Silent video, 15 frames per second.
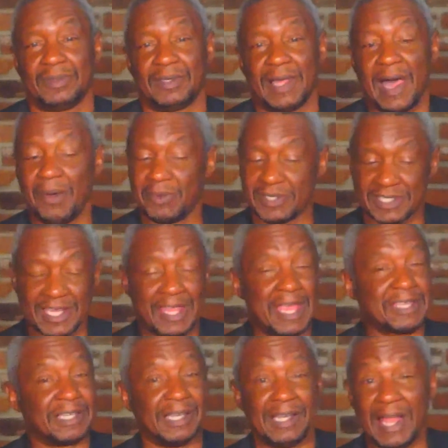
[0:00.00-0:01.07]
I would say there's
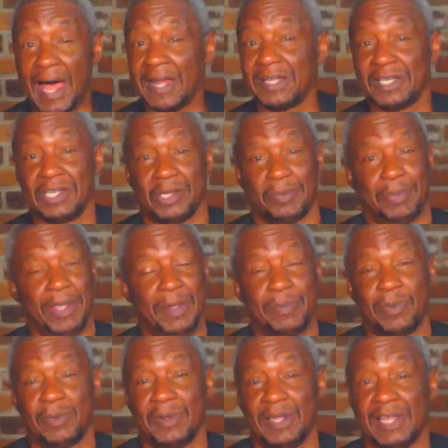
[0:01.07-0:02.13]
a lot of good
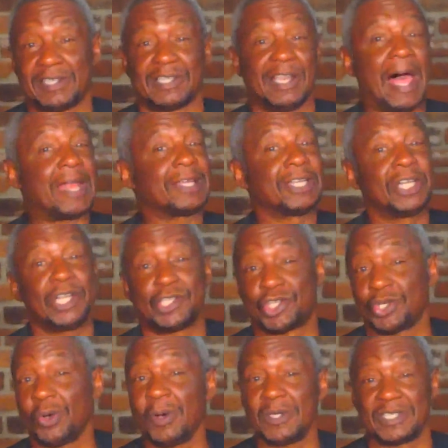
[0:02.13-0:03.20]
people. There's a lot of good
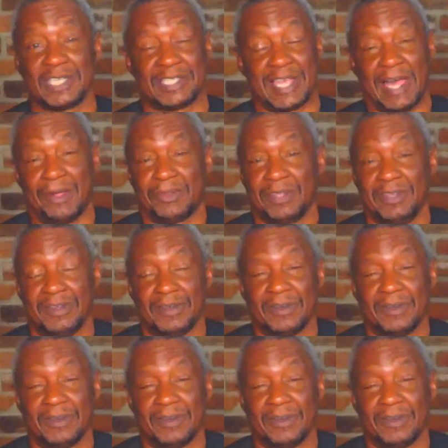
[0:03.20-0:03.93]
choices out there.